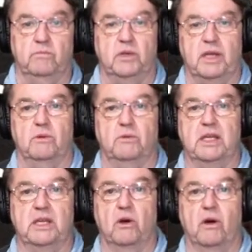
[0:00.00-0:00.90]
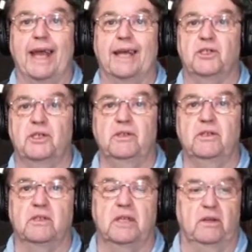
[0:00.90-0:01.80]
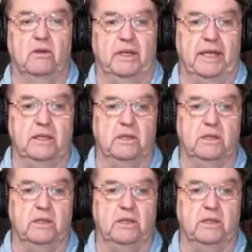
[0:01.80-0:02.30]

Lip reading: counting your actions and all that.